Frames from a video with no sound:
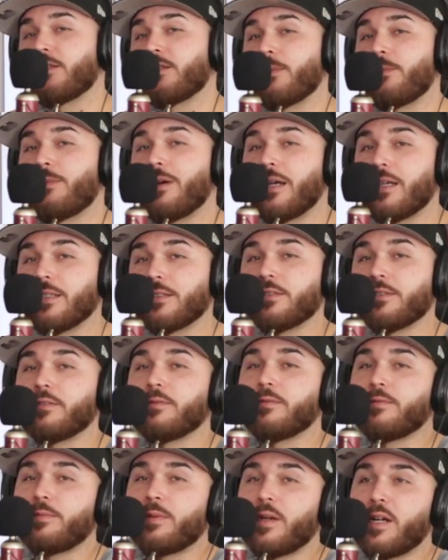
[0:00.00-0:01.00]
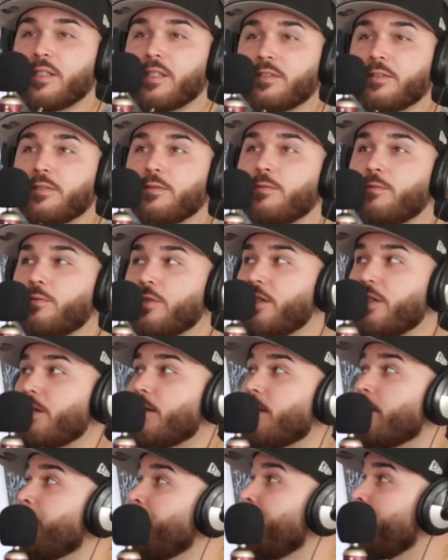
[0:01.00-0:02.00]
has a positive, positive
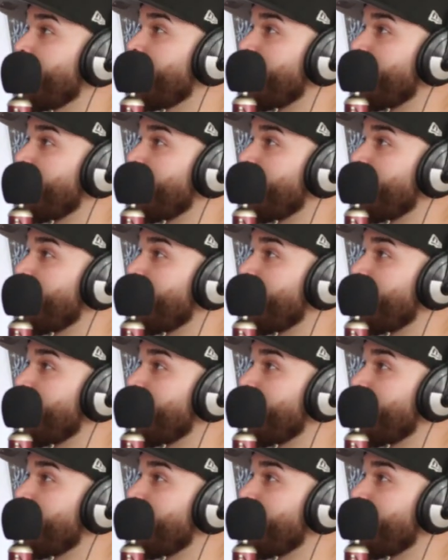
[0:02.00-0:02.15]
week.